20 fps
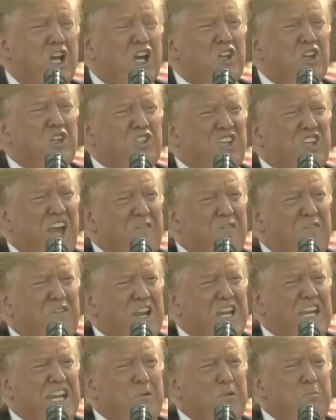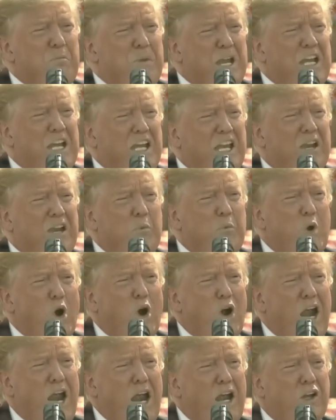70 million
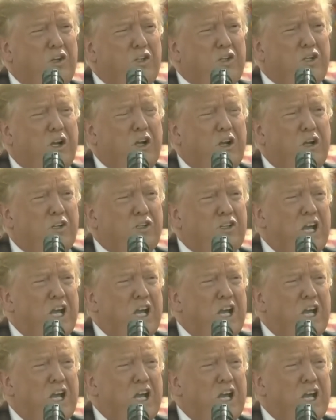more households